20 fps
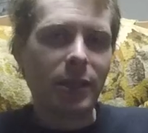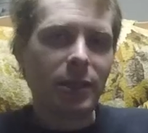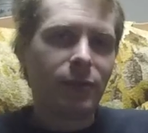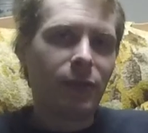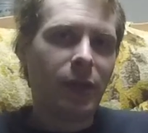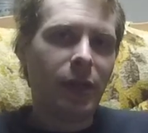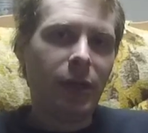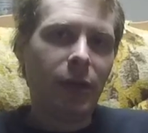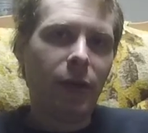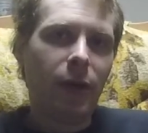
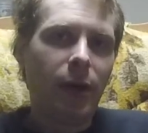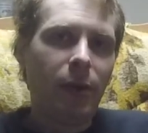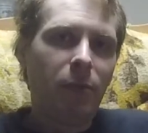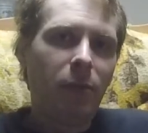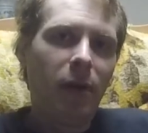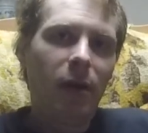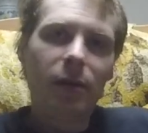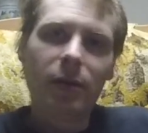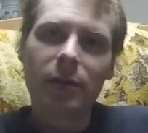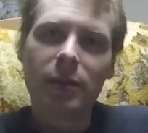video I
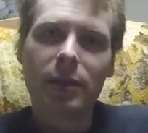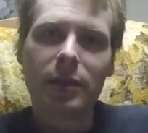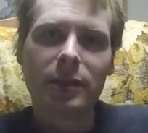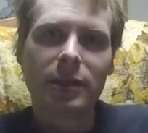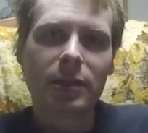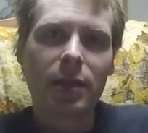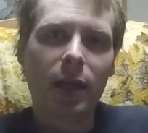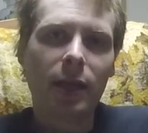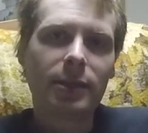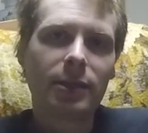wanted to
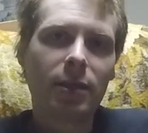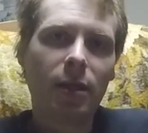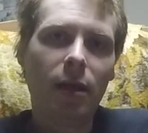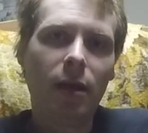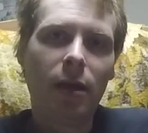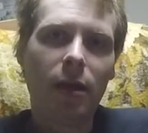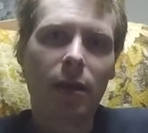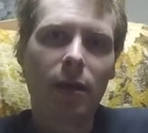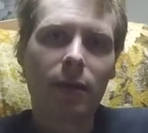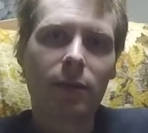discuss
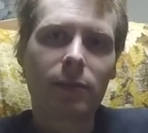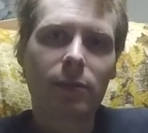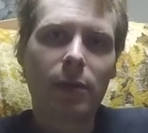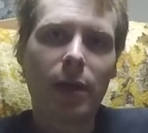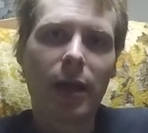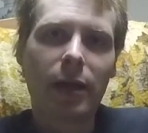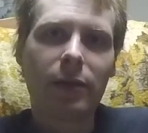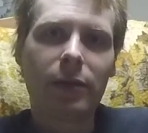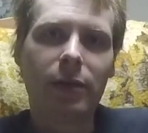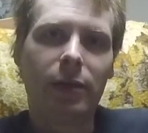a
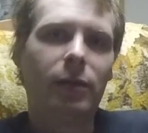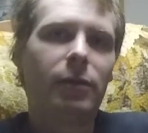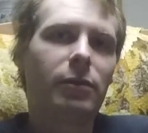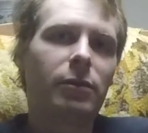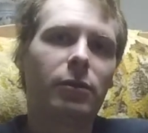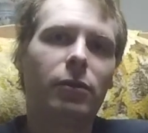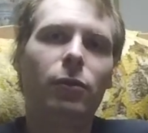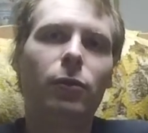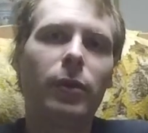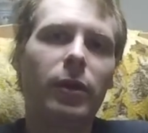rather
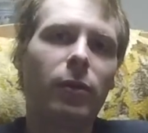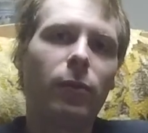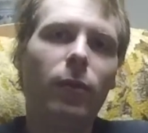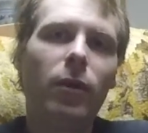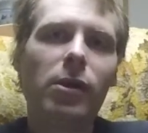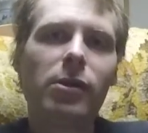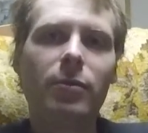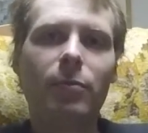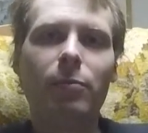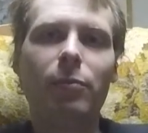quick
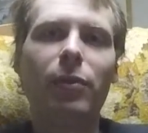one,